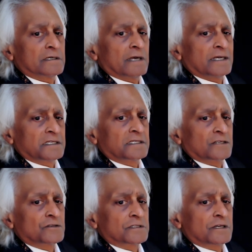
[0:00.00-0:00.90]

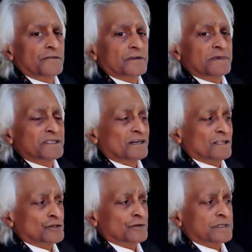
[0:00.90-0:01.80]
Existential suffering. I mean, the
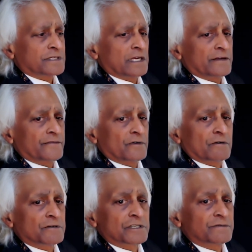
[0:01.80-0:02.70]
culture itself, or
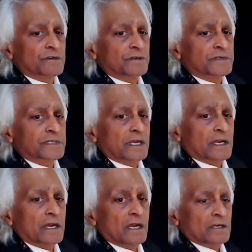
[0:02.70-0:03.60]
Krishnamurti is
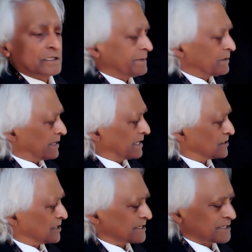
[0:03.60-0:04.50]
saying, to be well
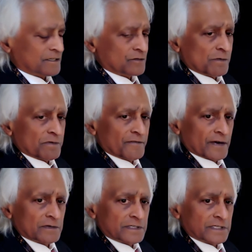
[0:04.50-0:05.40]
adjusted to a
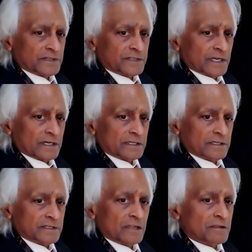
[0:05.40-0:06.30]
profoundly sick society
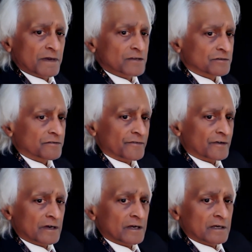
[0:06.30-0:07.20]
is not the measure of
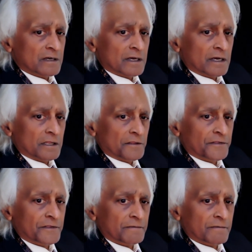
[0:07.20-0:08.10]
health.
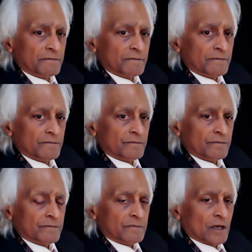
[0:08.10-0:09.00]

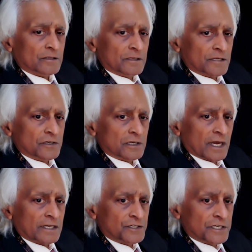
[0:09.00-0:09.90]
Ontological
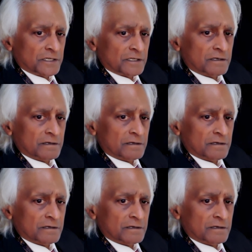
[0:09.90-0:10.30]
hygiene.